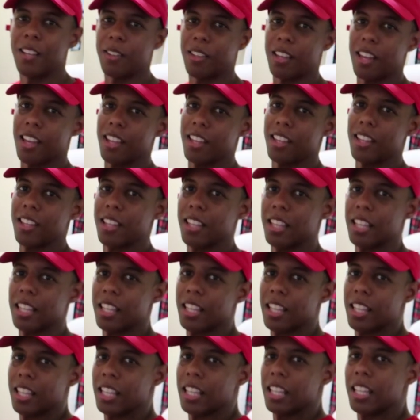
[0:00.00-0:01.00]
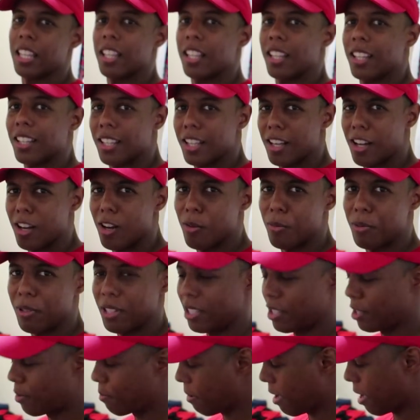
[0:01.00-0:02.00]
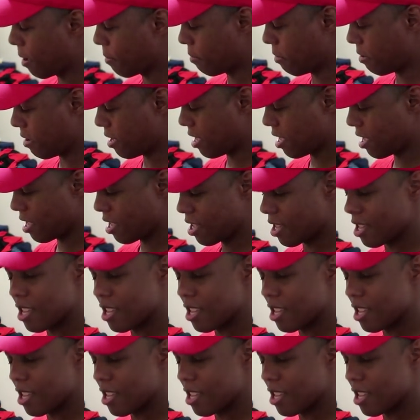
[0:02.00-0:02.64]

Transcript: Okay. Open this bad boy.